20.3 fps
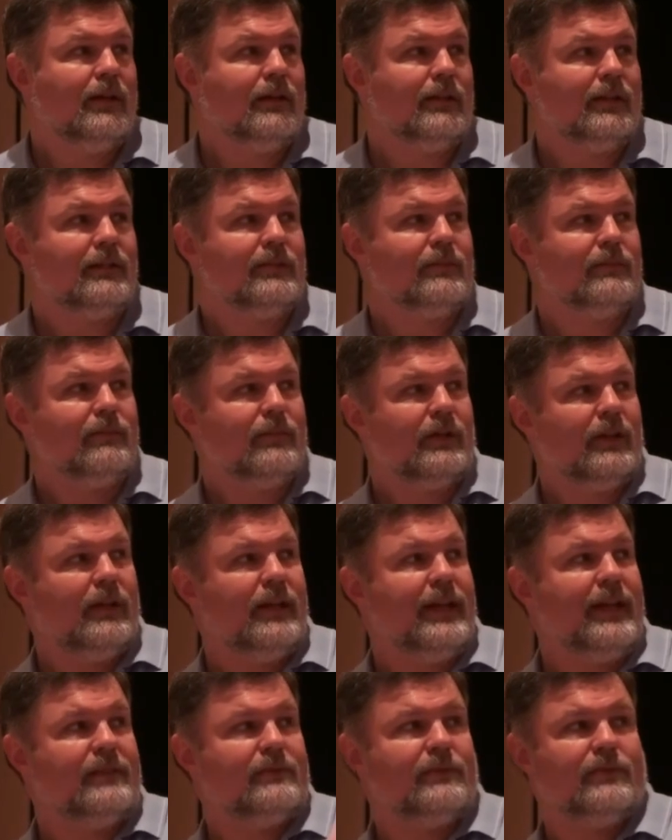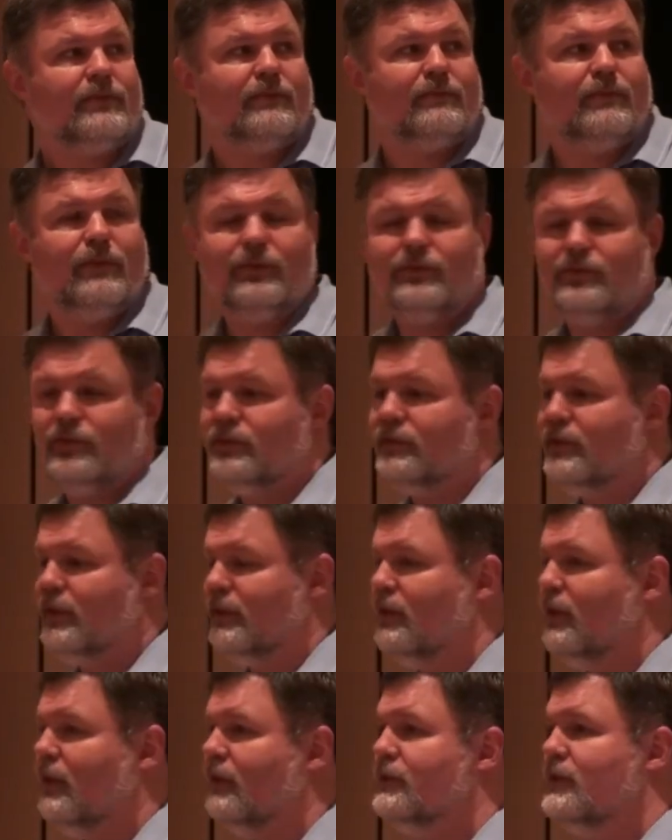Lots of enhancements and improvements to these
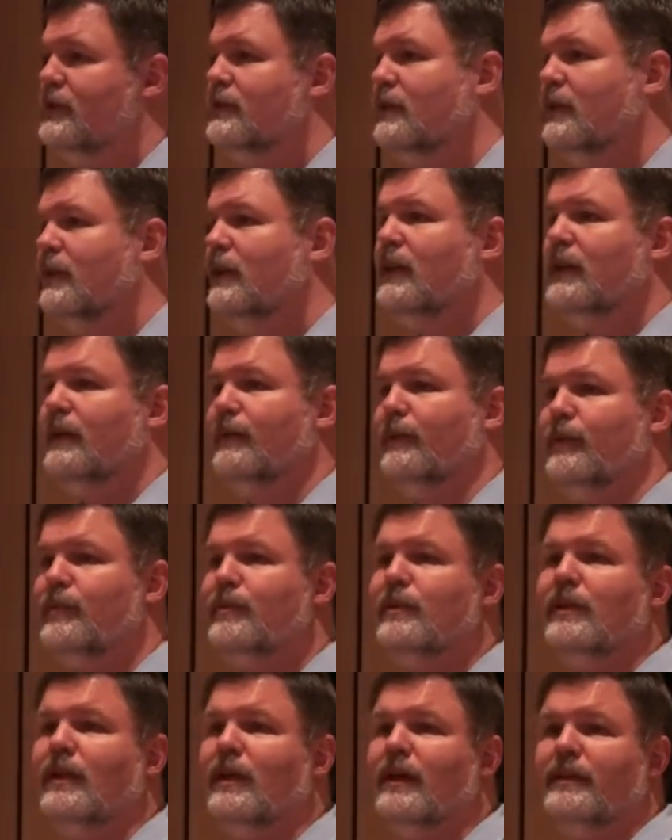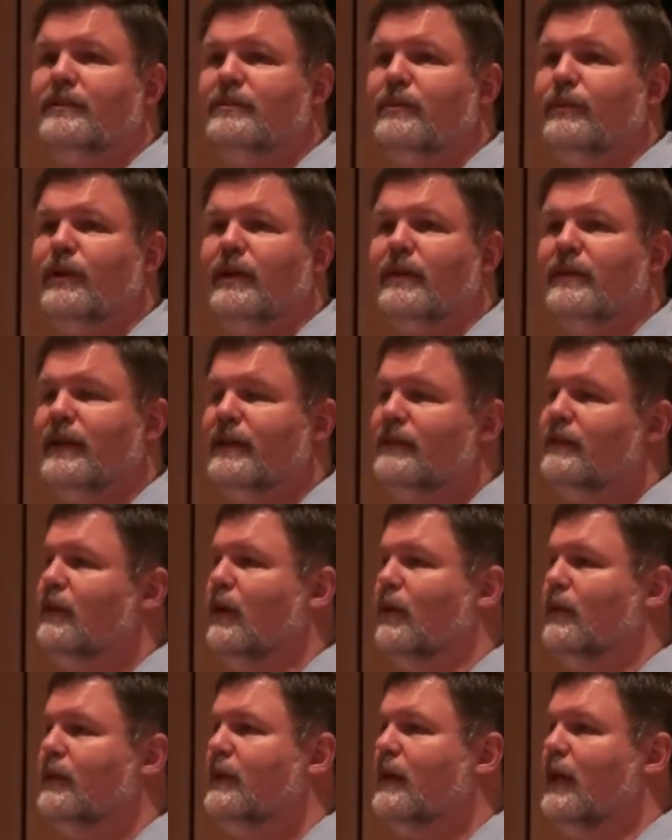technologies, and we realize that we are not
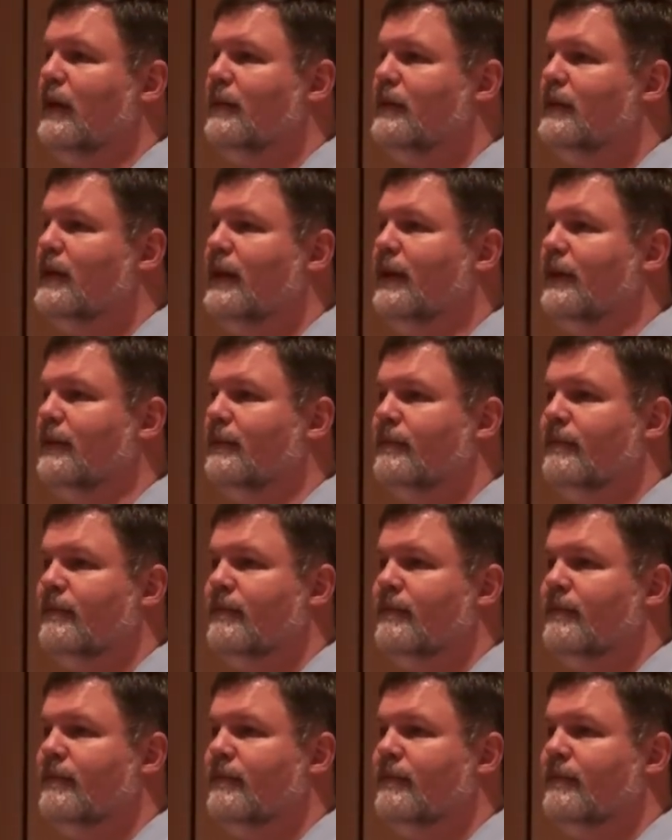the only game in town,